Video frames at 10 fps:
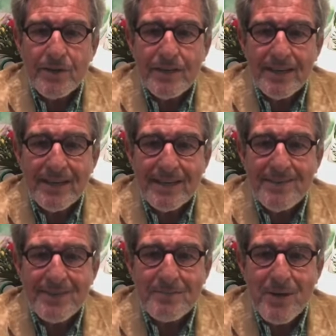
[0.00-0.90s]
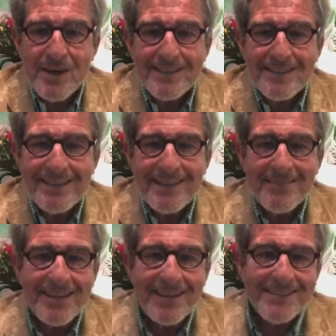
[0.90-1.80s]
Good evening, Mark.
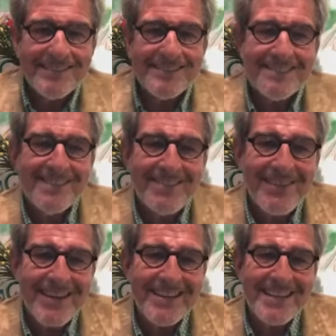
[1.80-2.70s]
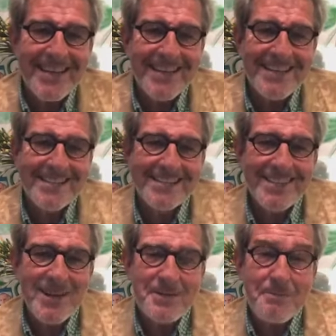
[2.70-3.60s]
Lovely. You're right at the end.
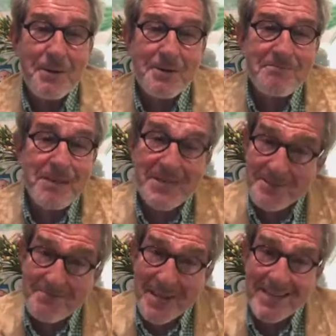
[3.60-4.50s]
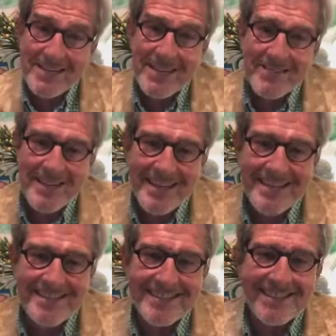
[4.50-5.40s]
Last poem, but you made it
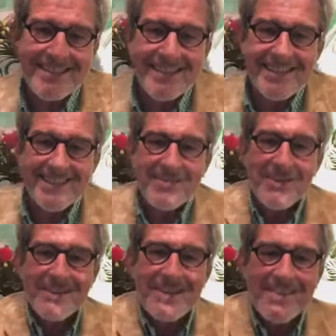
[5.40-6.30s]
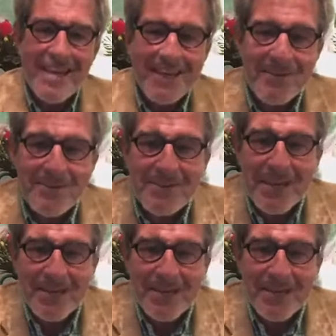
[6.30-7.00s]
nevertheless. Well done. Thank you.